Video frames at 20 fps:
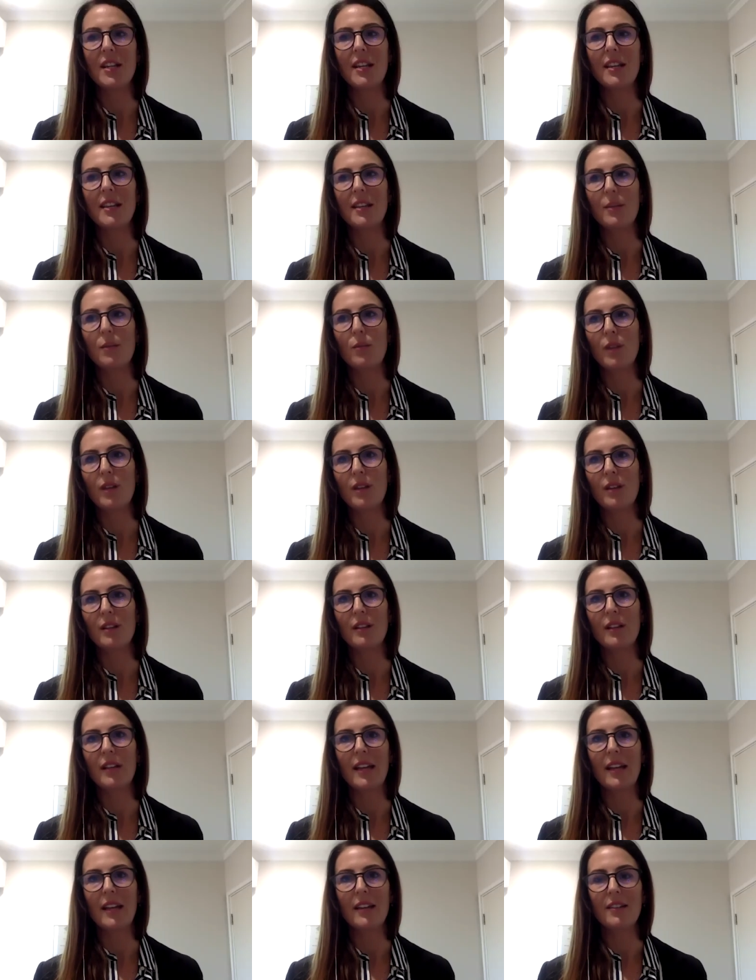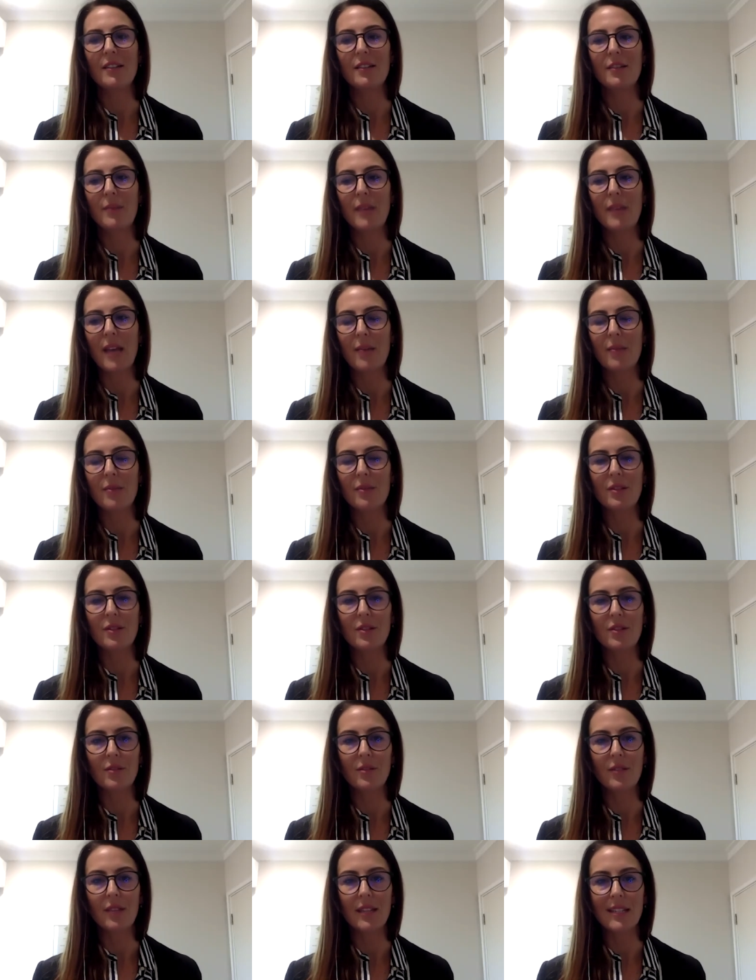and the will and to be able to
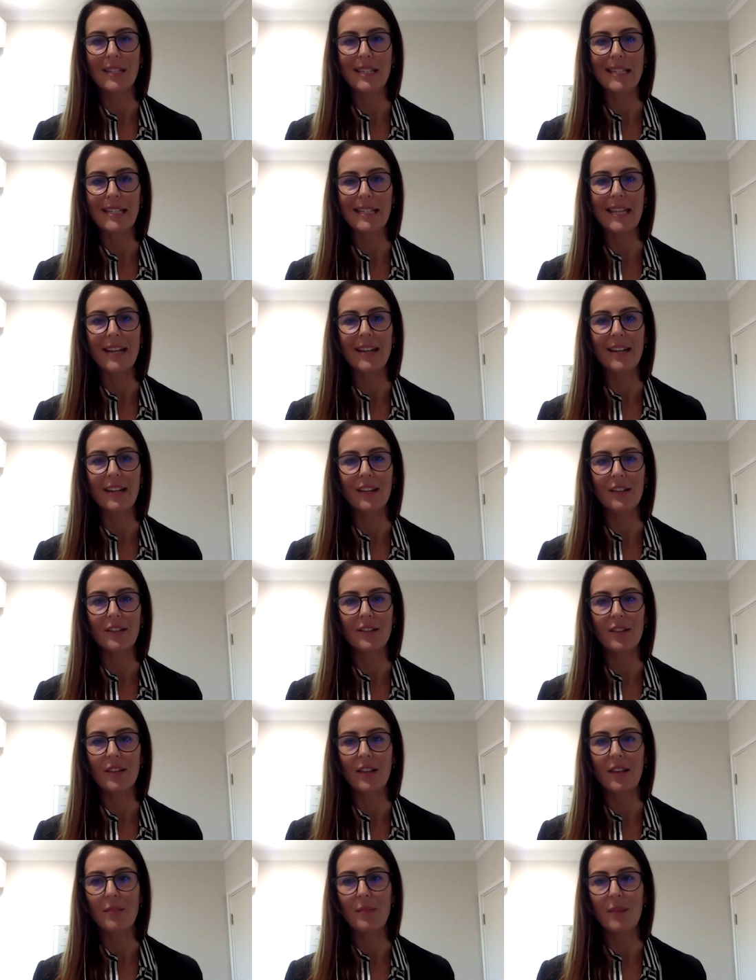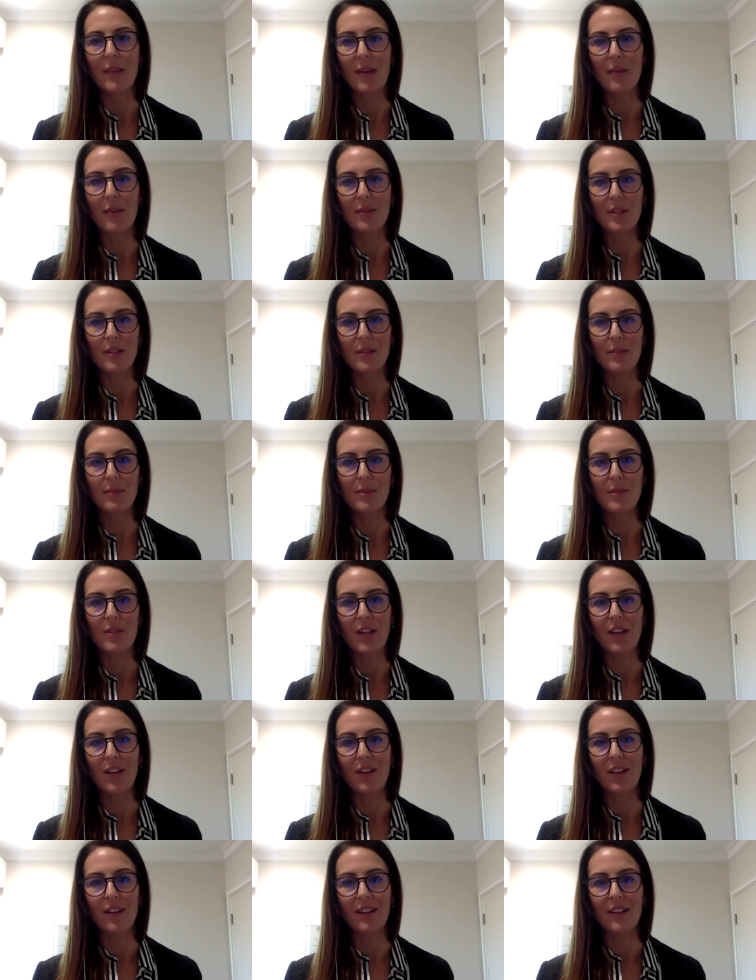do it and sustain it to then be able to
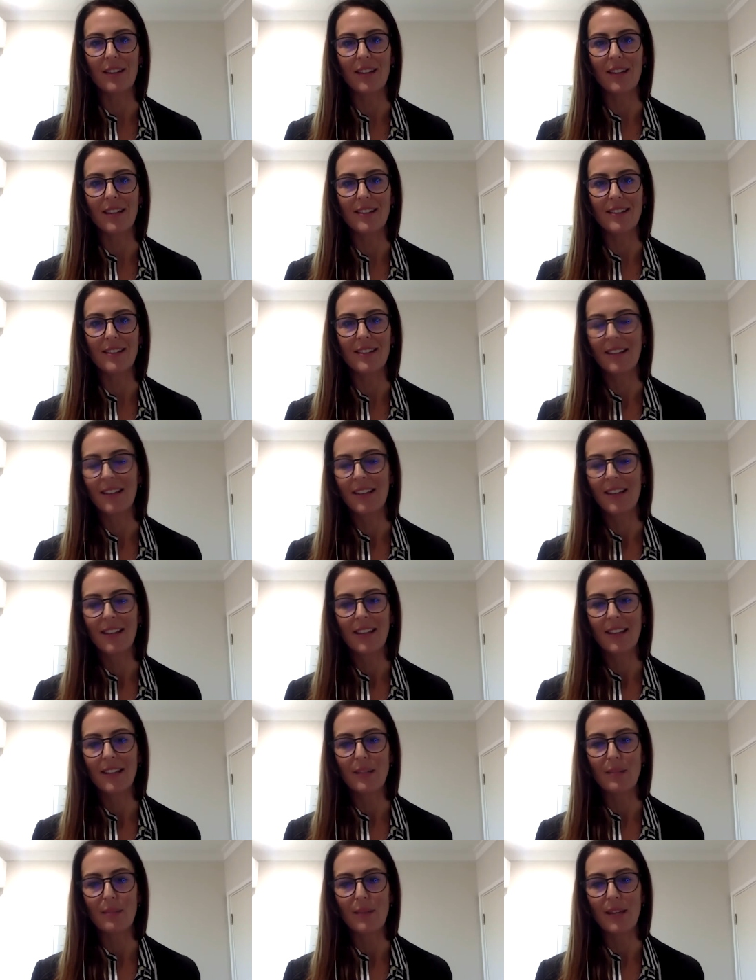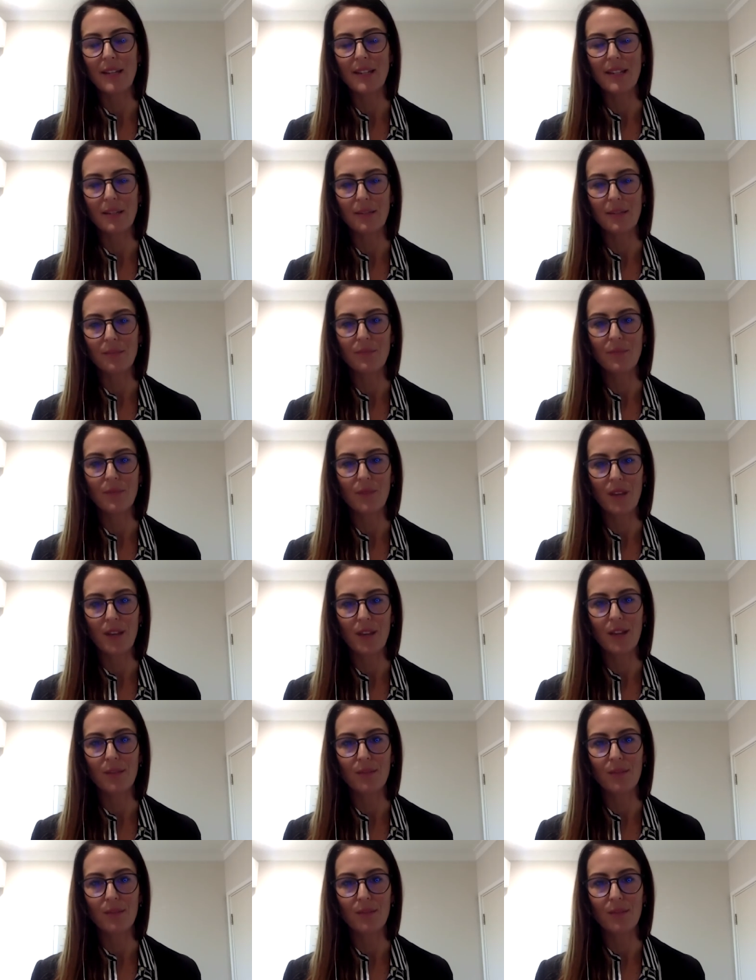share it and that's that's amazing yeah